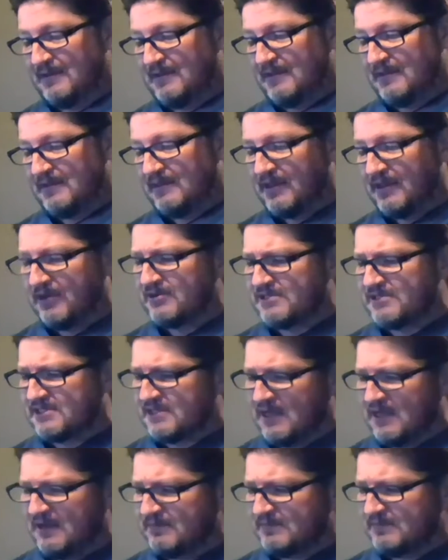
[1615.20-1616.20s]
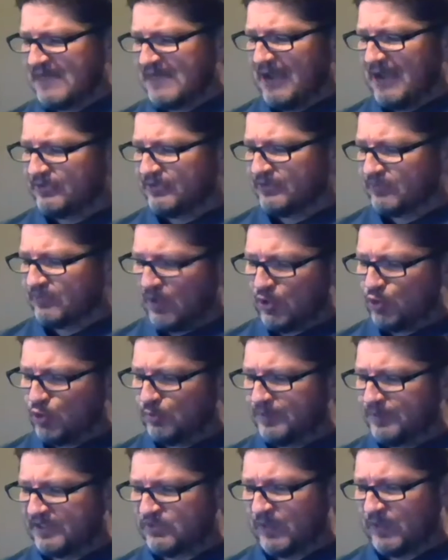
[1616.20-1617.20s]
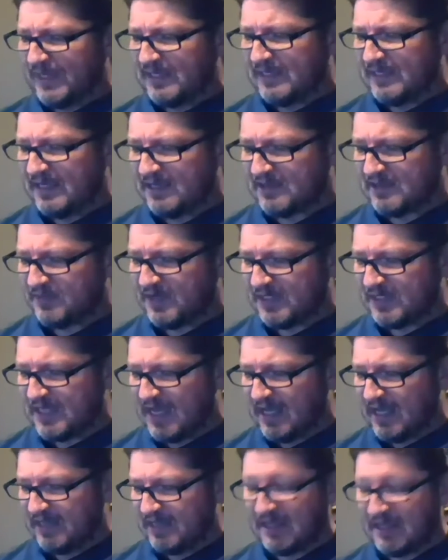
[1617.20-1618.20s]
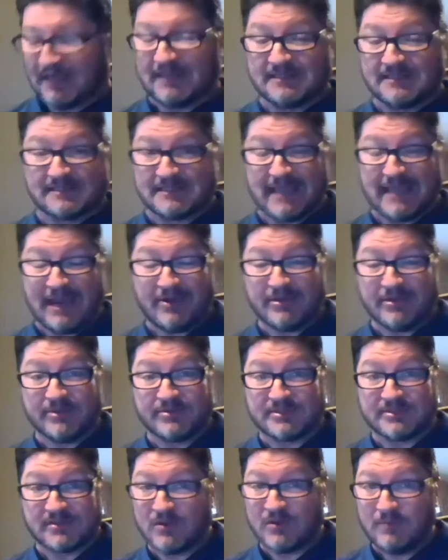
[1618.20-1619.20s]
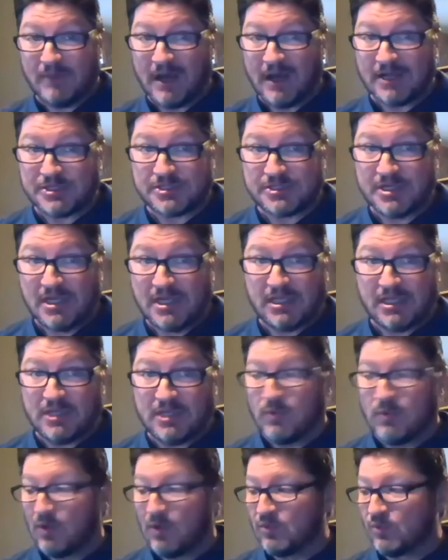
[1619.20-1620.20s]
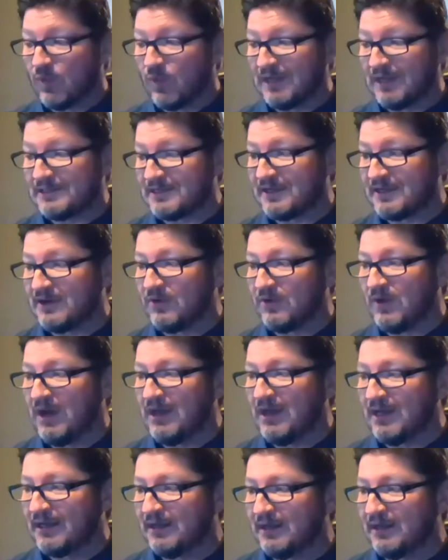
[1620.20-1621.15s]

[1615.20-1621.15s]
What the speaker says: There are some down the road between hither and yon that can scare you so much you won't want to go on.